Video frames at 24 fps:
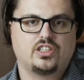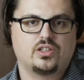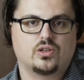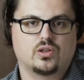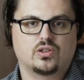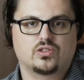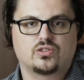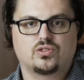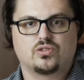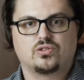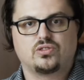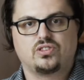you
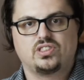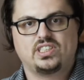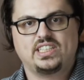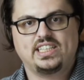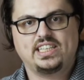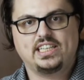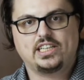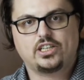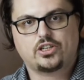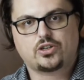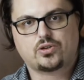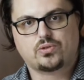also
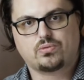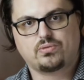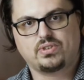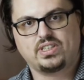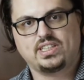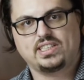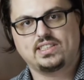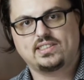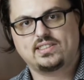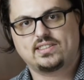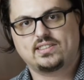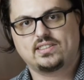
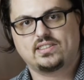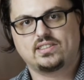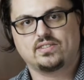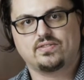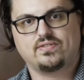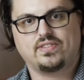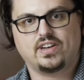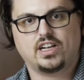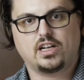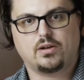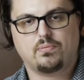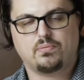decrease
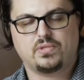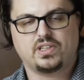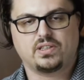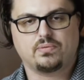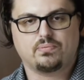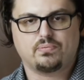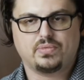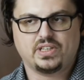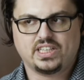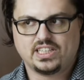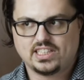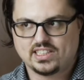
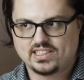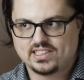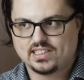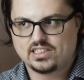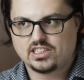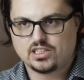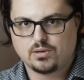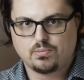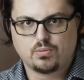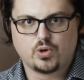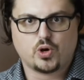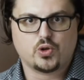development because
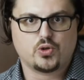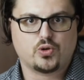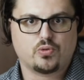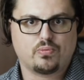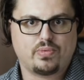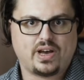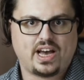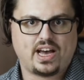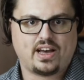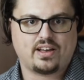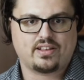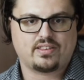it's a
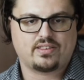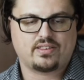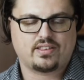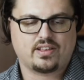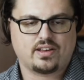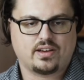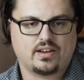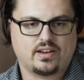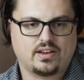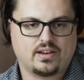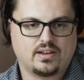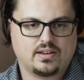monobath
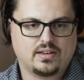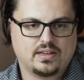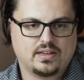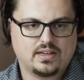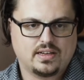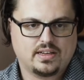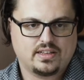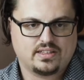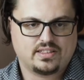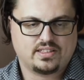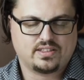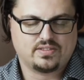
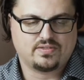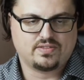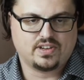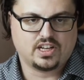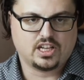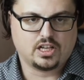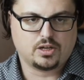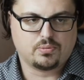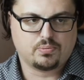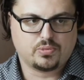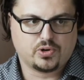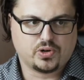
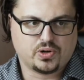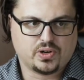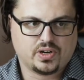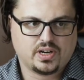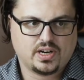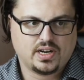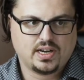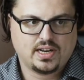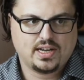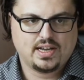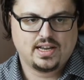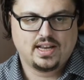developer.
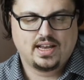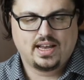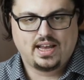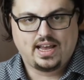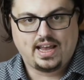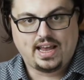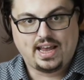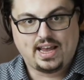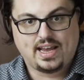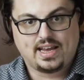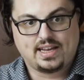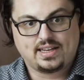
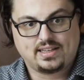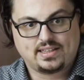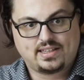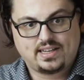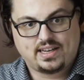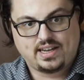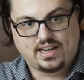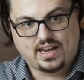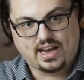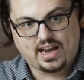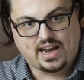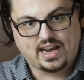And
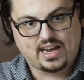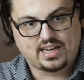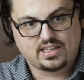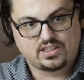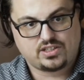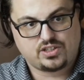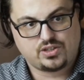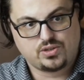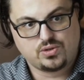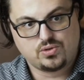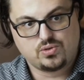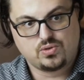
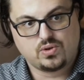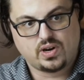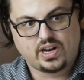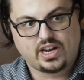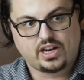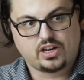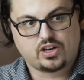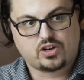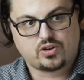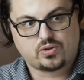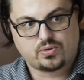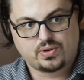as you
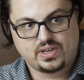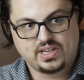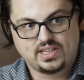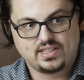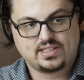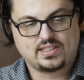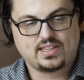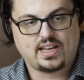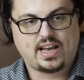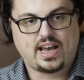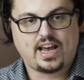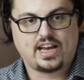
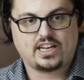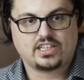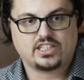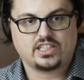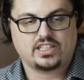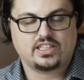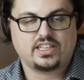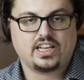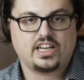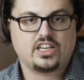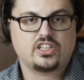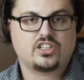increase
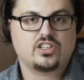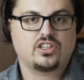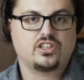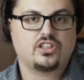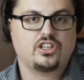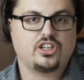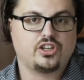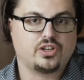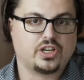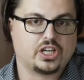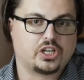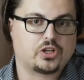
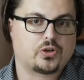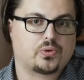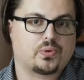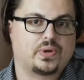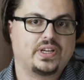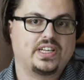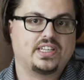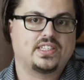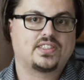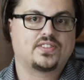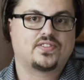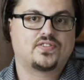agitation, you
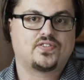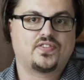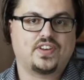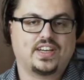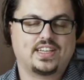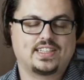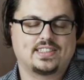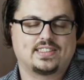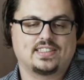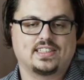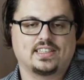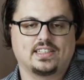increase
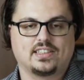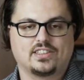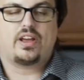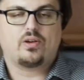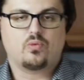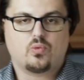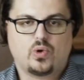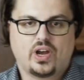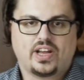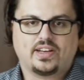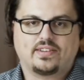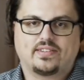fixing.
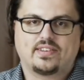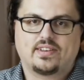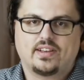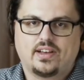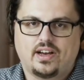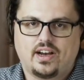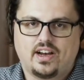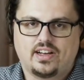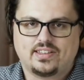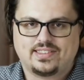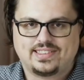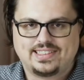And wait,
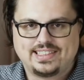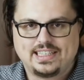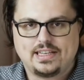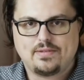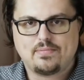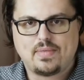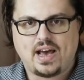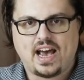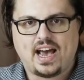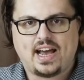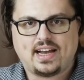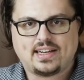
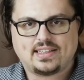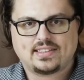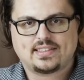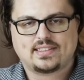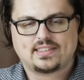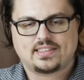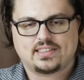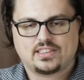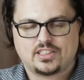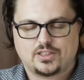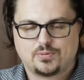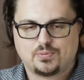TMax
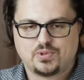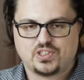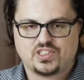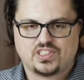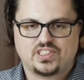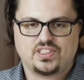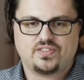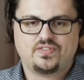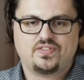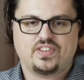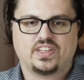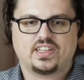
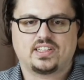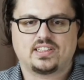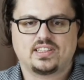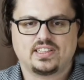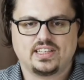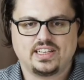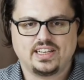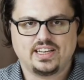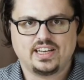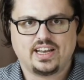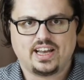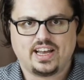
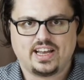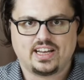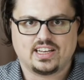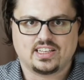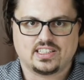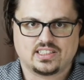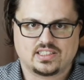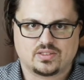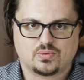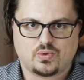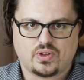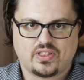specifically
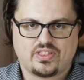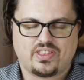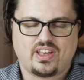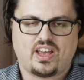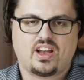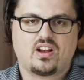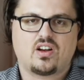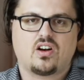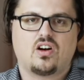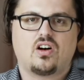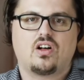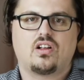is what they
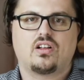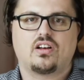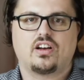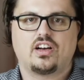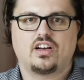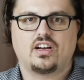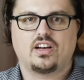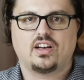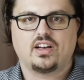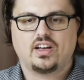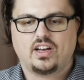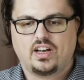call
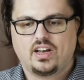a